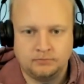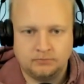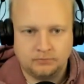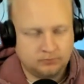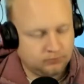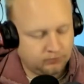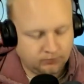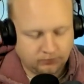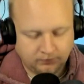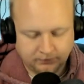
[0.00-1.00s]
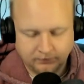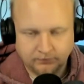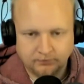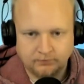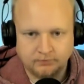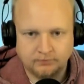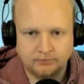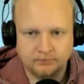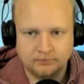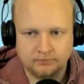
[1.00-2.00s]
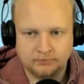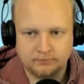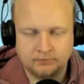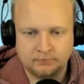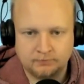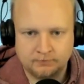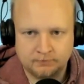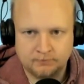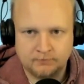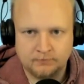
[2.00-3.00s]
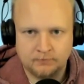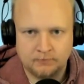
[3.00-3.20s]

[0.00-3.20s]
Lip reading: The person shown says nothing.